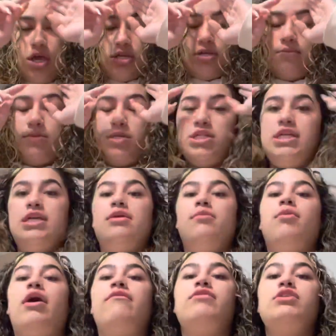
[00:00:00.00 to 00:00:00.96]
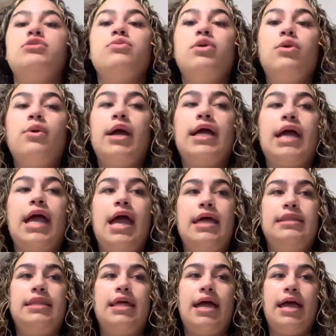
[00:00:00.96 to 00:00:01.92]
So I'm just eating breakfast real quick
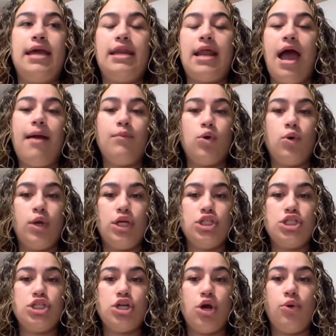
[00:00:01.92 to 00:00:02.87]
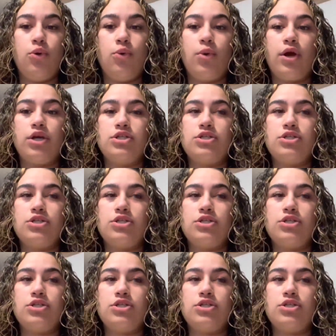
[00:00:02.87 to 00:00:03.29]
and then I'm going to go to work.